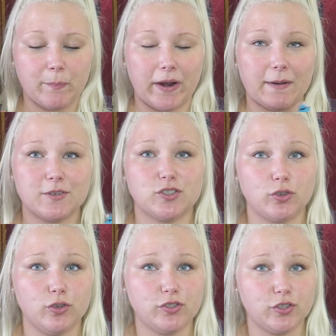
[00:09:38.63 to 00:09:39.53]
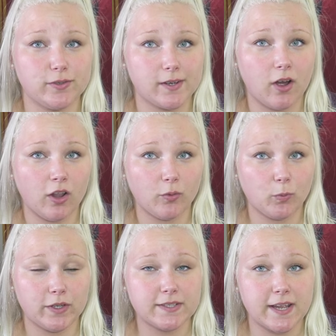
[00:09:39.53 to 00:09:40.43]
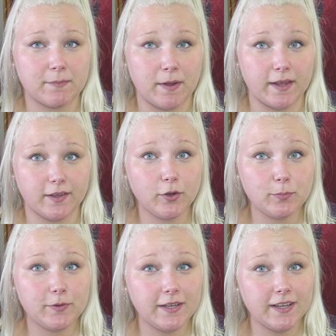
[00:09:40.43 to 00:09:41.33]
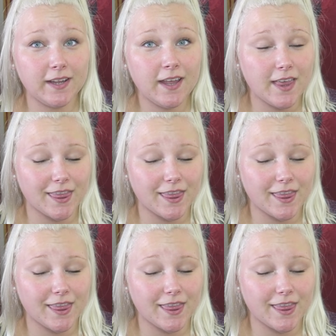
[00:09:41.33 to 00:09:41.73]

but I'm just so used to using all-in-ones like my Koopty